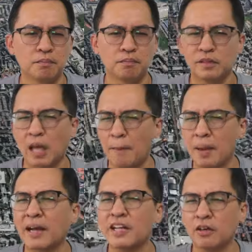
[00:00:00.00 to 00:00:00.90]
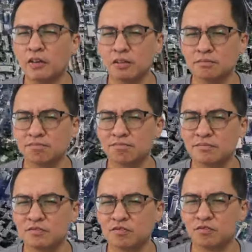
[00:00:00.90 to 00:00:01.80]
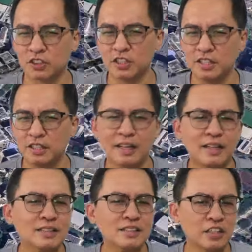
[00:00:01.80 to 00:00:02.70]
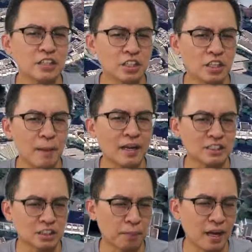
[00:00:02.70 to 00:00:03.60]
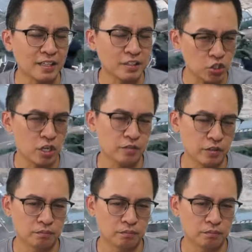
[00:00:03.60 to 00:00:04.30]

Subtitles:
Can make money or not? Firstly, let's study the demand and supply in this area.